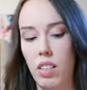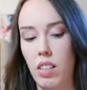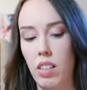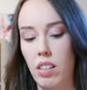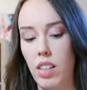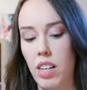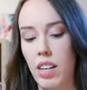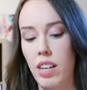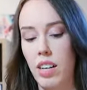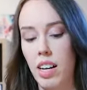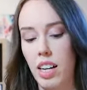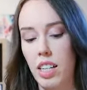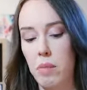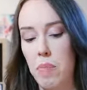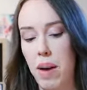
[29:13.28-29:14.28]
Alright,
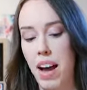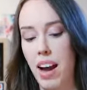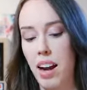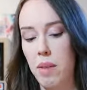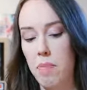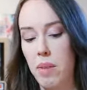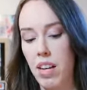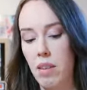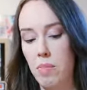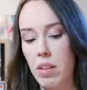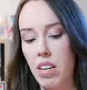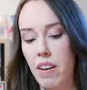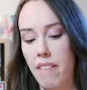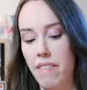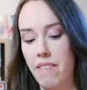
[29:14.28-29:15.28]
next pack,
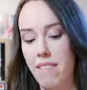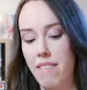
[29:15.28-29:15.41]
baby.